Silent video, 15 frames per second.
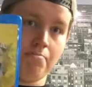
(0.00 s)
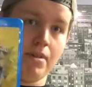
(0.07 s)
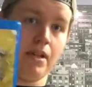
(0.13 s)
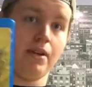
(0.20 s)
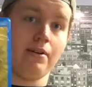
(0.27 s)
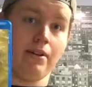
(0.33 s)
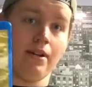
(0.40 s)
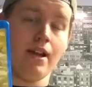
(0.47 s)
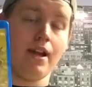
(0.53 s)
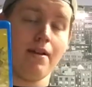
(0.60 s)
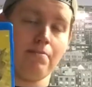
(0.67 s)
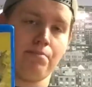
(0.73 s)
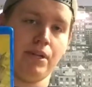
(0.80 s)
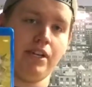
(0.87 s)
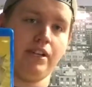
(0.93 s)
made an
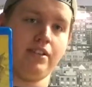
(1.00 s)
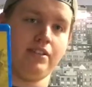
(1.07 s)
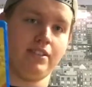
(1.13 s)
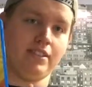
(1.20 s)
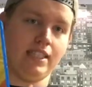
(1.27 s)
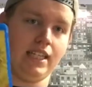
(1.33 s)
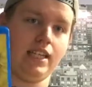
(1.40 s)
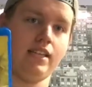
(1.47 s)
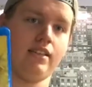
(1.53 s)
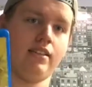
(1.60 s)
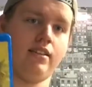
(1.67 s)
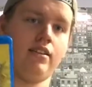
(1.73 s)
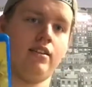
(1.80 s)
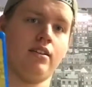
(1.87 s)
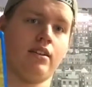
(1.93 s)
appearance
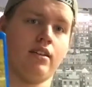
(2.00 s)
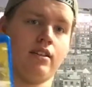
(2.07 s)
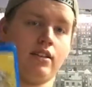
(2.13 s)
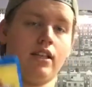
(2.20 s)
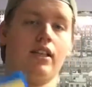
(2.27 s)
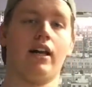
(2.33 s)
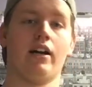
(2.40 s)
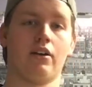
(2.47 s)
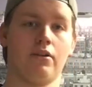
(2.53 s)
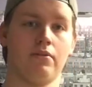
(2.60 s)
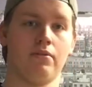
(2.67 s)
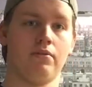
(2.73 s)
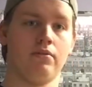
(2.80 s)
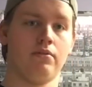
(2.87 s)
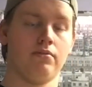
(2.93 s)
in the
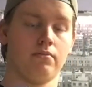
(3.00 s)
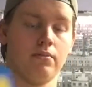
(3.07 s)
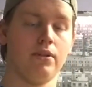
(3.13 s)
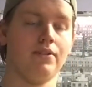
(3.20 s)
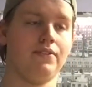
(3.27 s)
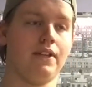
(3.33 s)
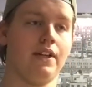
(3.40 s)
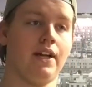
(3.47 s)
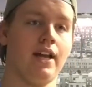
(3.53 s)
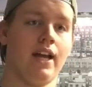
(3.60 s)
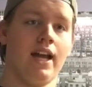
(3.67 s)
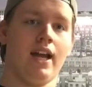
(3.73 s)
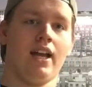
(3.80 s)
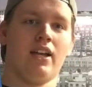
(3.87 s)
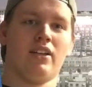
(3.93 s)
Lego movie.
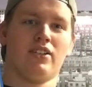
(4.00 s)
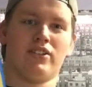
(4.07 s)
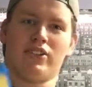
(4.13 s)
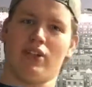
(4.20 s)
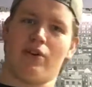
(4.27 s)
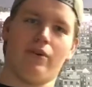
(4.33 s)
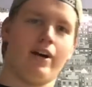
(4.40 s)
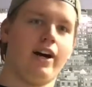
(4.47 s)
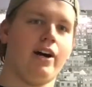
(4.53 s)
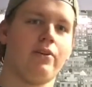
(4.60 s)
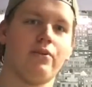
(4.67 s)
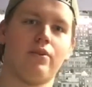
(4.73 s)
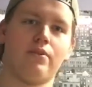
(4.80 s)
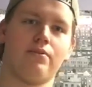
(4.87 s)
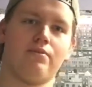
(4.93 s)
So I
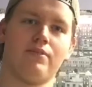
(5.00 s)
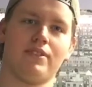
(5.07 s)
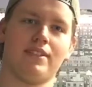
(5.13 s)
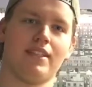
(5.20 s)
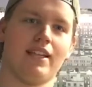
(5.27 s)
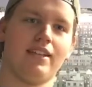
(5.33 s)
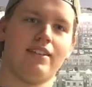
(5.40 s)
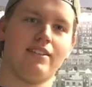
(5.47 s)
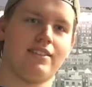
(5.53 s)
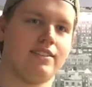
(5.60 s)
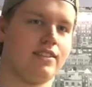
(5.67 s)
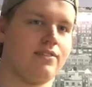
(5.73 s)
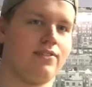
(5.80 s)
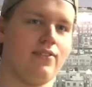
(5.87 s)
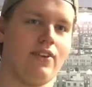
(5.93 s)
would say
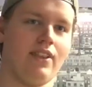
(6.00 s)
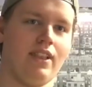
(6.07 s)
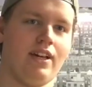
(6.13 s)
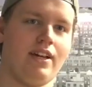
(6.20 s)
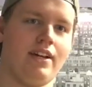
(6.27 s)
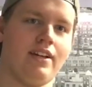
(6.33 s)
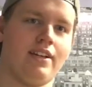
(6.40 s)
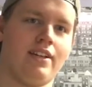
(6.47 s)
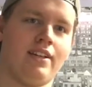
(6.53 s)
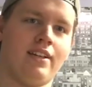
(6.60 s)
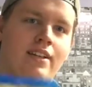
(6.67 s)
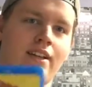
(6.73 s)
something like